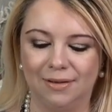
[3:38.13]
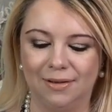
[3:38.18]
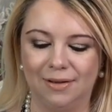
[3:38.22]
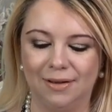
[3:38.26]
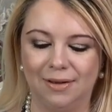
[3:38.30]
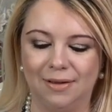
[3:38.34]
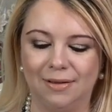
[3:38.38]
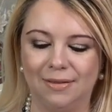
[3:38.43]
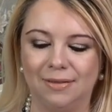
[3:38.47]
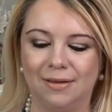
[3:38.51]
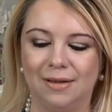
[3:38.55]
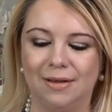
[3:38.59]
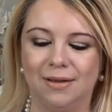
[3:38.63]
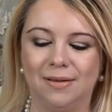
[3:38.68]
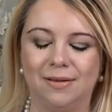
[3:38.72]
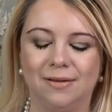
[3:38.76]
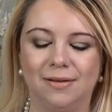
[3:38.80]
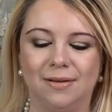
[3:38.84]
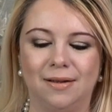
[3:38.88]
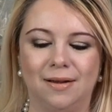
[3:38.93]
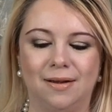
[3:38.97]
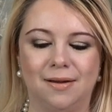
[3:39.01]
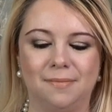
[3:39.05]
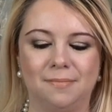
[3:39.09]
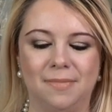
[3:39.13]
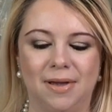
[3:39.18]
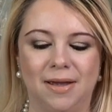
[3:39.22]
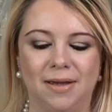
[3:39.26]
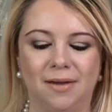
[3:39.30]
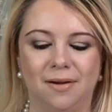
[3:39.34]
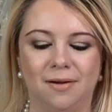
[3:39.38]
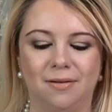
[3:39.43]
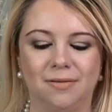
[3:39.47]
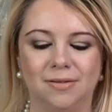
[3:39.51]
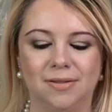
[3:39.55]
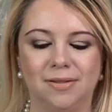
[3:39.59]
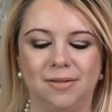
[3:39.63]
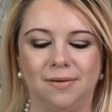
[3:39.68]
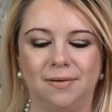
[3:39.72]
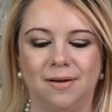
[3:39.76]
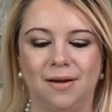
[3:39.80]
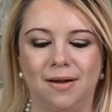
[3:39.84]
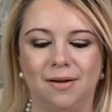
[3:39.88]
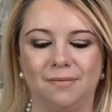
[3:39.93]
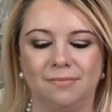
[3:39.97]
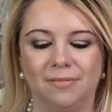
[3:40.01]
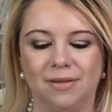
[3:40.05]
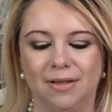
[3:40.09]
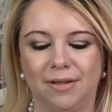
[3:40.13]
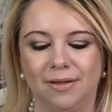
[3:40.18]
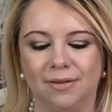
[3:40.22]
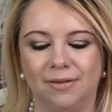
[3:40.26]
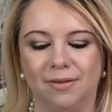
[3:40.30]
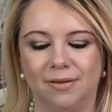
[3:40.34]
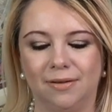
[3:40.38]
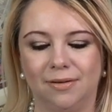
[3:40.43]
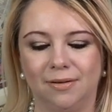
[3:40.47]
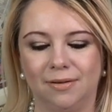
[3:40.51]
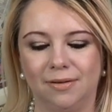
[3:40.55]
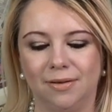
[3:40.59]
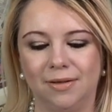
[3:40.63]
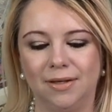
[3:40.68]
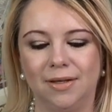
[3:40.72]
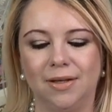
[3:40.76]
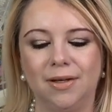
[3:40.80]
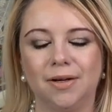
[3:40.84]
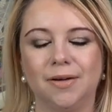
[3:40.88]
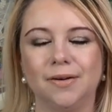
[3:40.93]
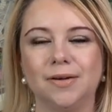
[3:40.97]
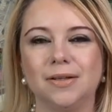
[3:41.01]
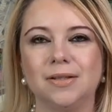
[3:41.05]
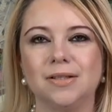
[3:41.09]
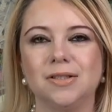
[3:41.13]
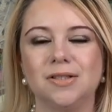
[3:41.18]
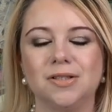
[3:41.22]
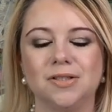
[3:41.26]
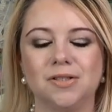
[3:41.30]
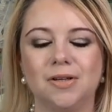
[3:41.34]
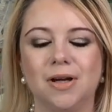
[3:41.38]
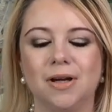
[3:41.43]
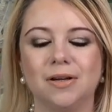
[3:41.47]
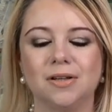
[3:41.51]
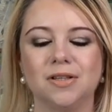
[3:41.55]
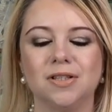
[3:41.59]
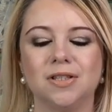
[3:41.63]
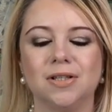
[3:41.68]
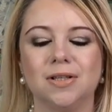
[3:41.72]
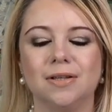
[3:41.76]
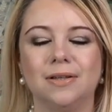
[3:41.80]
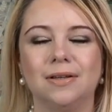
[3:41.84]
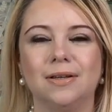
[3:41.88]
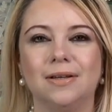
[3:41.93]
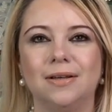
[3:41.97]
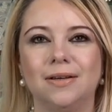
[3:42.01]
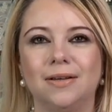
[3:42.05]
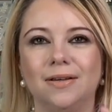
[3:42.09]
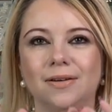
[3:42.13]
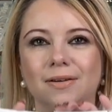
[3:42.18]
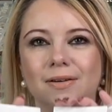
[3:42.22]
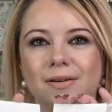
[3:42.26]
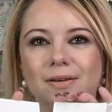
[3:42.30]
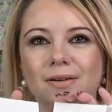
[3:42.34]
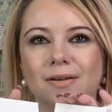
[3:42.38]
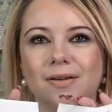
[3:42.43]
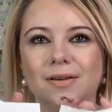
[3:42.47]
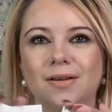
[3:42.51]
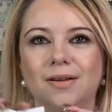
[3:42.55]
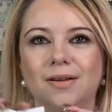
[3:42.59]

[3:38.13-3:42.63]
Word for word: And then um, I also have like the care instruction here.